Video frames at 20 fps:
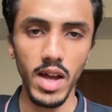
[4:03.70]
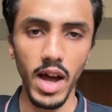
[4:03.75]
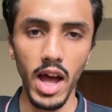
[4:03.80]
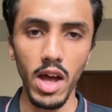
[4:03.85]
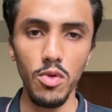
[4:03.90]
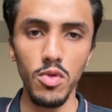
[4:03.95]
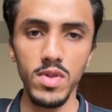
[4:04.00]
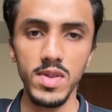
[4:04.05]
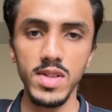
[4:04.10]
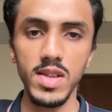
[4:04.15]
I
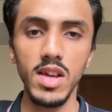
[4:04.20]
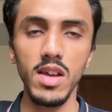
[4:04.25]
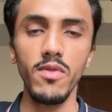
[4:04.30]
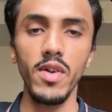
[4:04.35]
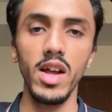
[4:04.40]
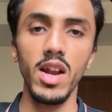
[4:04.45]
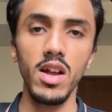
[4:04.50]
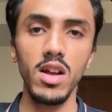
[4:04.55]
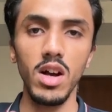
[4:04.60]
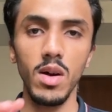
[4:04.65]
would say
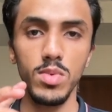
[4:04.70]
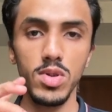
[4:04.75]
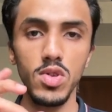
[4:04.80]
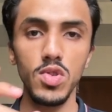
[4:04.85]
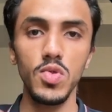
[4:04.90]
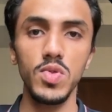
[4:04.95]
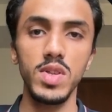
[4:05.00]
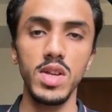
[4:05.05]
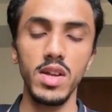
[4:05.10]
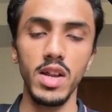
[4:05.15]
when it comes to
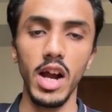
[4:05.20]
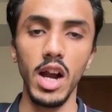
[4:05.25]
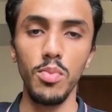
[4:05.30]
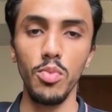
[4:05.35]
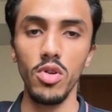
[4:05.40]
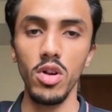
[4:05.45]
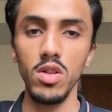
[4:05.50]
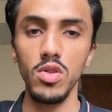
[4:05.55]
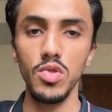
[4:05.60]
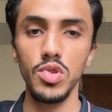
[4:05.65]
choosing right
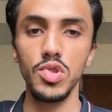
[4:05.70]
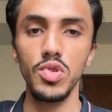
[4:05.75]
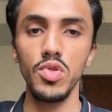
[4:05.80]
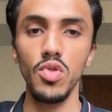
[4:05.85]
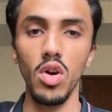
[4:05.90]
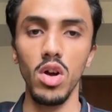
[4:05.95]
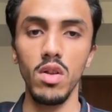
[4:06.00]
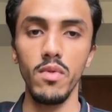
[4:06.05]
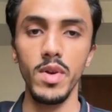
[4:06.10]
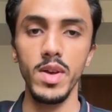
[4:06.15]
model, you should
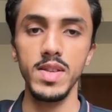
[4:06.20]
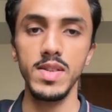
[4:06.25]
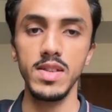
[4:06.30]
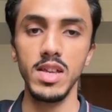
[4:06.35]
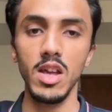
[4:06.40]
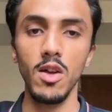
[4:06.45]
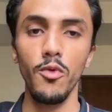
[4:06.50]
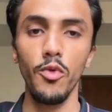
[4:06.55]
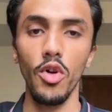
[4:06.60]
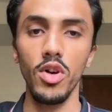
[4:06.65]
always
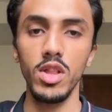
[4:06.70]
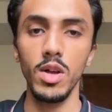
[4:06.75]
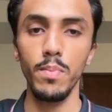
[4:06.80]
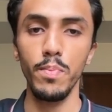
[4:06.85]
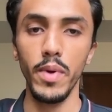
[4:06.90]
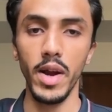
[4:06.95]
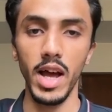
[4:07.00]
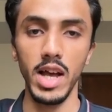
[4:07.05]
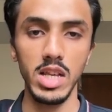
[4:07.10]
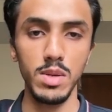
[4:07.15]
see for the
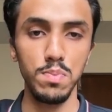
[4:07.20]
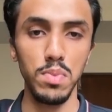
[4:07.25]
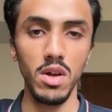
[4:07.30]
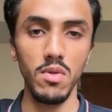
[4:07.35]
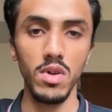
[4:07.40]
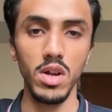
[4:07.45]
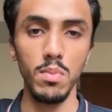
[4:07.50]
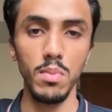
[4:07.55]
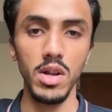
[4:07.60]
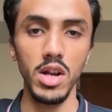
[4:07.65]
price per
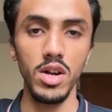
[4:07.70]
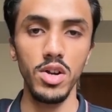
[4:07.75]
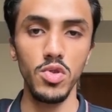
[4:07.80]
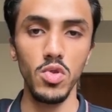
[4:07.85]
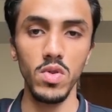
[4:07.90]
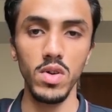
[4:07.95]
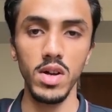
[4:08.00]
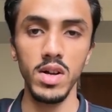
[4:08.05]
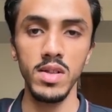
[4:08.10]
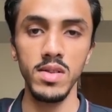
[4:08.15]
1 million
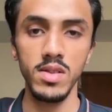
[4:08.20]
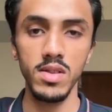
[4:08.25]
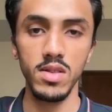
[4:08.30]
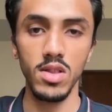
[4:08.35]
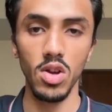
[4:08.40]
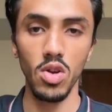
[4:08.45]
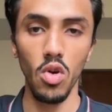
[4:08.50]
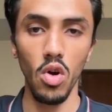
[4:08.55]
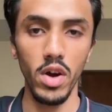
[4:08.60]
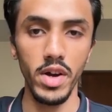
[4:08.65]
tokens,
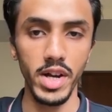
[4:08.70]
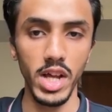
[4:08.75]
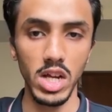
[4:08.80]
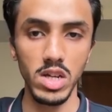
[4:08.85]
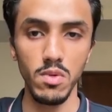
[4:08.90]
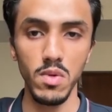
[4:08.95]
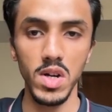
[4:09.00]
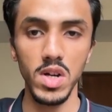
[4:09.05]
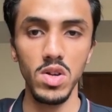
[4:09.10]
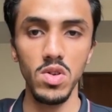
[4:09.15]
the
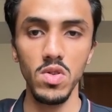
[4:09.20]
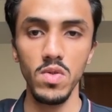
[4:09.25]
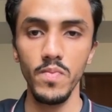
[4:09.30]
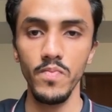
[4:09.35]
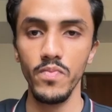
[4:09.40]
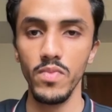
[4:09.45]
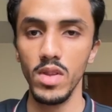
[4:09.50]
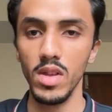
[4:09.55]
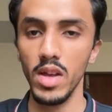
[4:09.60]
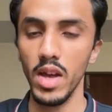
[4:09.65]
context window,
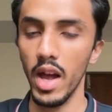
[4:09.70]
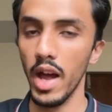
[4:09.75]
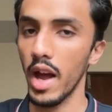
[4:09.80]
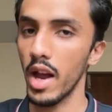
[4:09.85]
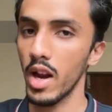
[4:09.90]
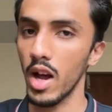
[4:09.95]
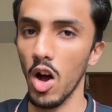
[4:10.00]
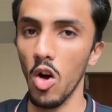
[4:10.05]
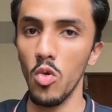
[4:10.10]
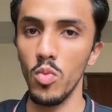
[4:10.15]

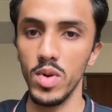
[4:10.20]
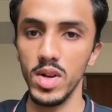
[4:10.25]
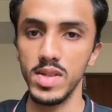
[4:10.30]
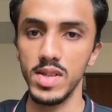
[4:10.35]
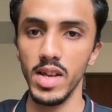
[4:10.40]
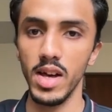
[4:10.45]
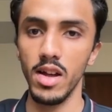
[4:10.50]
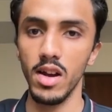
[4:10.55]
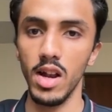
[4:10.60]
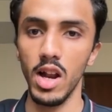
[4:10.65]
and how much
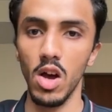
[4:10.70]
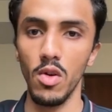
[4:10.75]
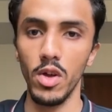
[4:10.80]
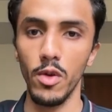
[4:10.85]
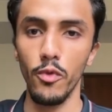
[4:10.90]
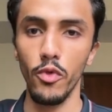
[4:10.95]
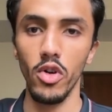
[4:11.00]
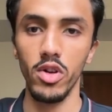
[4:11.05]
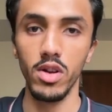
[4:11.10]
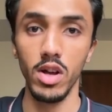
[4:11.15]
they are allowing
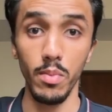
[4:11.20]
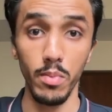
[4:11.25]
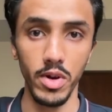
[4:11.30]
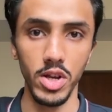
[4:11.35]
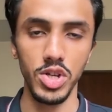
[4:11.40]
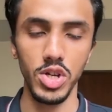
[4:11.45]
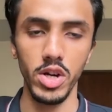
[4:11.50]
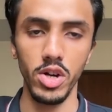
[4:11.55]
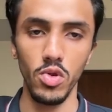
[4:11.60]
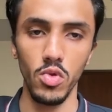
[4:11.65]
for
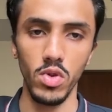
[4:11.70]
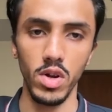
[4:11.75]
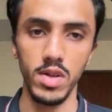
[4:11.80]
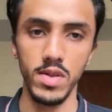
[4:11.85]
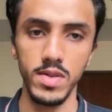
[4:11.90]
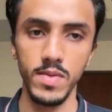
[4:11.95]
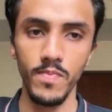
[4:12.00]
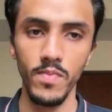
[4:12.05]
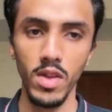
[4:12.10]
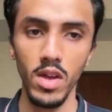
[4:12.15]
completion tokens.